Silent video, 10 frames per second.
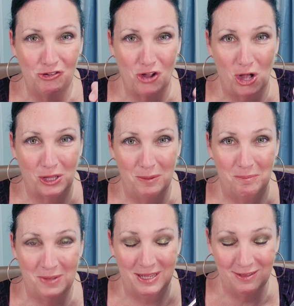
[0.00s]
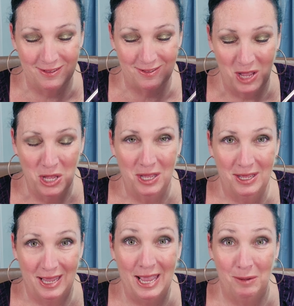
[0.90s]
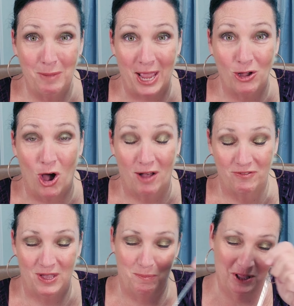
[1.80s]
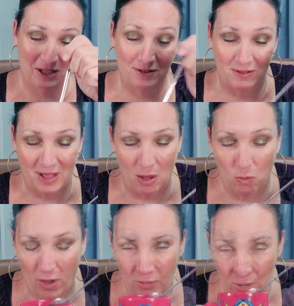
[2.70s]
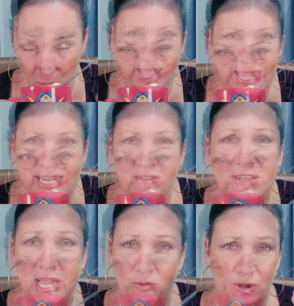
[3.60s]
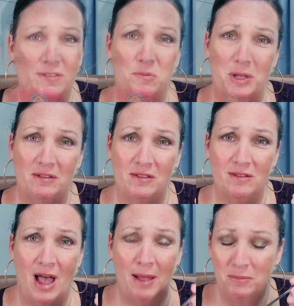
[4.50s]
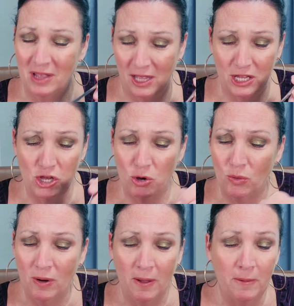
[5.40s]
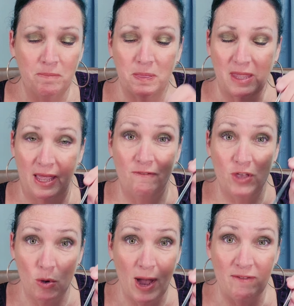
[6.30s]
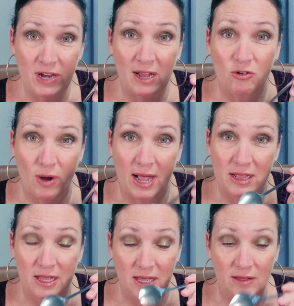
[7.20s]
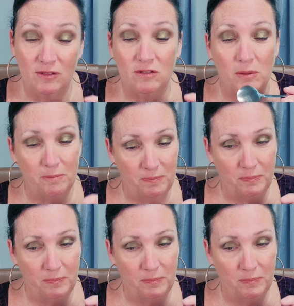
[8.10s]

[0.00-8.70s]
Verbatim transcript: chocolate mints in my coffee, but this is hot water. It is like Christmas. I'm telling you, if you have not tried these,